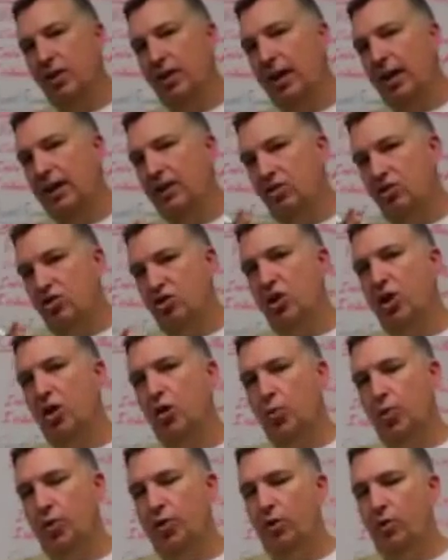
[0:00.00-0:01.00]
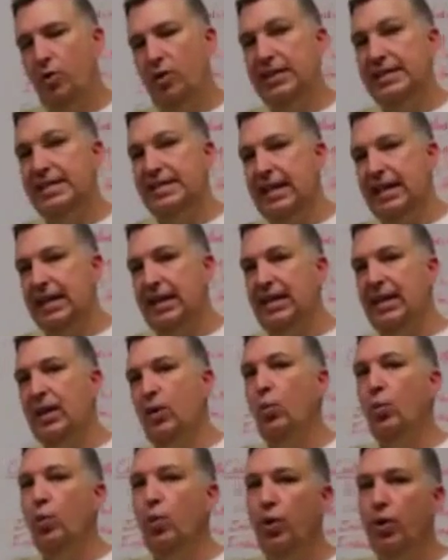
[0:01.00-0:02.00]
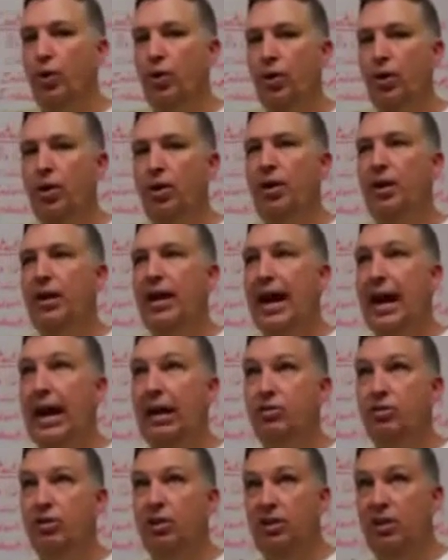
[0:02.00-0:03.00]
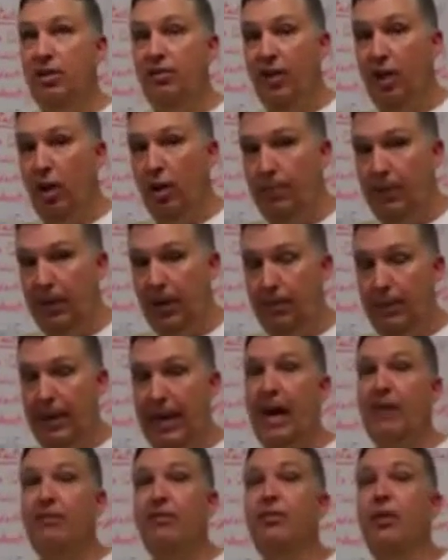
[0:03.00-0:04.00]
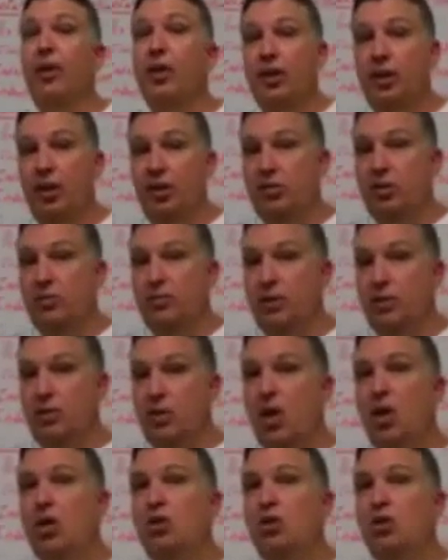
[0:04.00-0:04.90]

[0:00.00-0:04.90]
that I just shared with you on the data that we're actually developing on behalf of our customers.